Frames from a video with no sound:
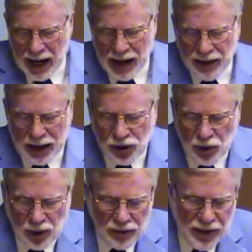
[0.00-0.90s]
And that
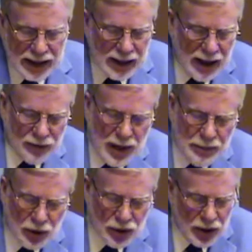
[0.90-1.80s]
truth will affect
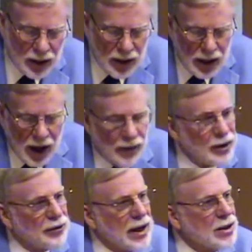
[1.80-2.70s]
every person on
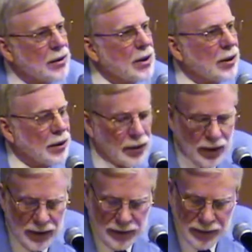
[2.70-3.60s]
the face of the earth.